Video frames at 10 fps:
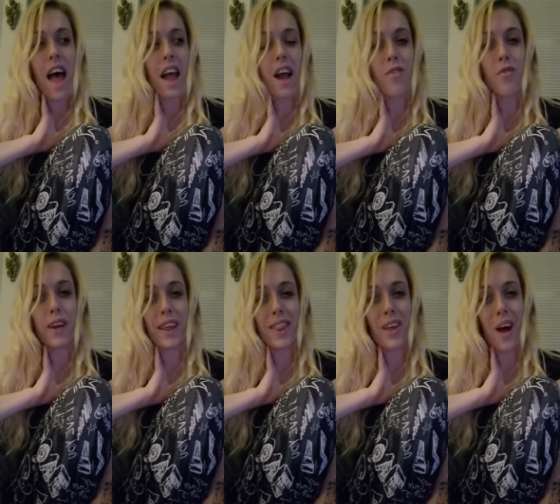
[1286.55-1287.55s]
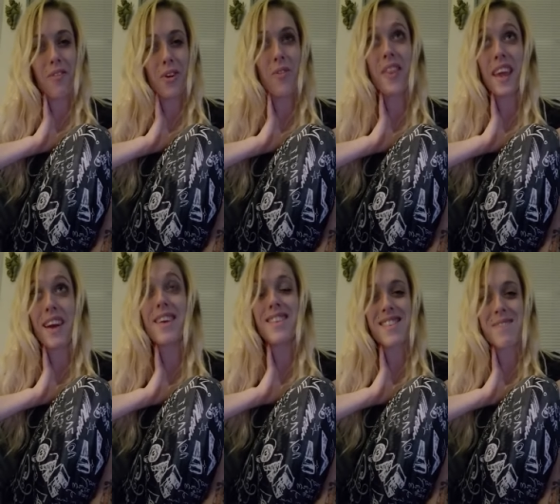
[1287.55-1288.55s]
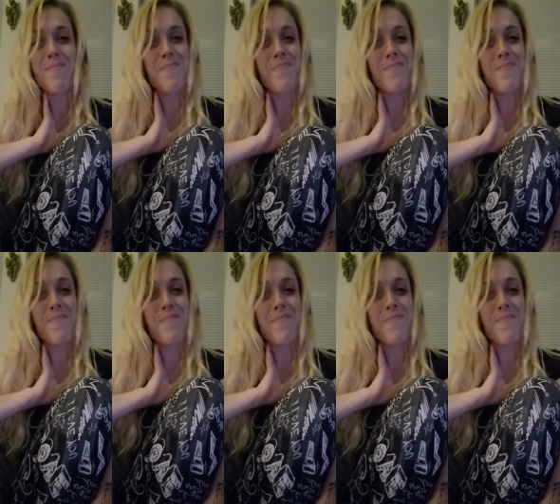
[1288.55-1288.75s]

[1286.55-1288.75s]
I got really soft over the years.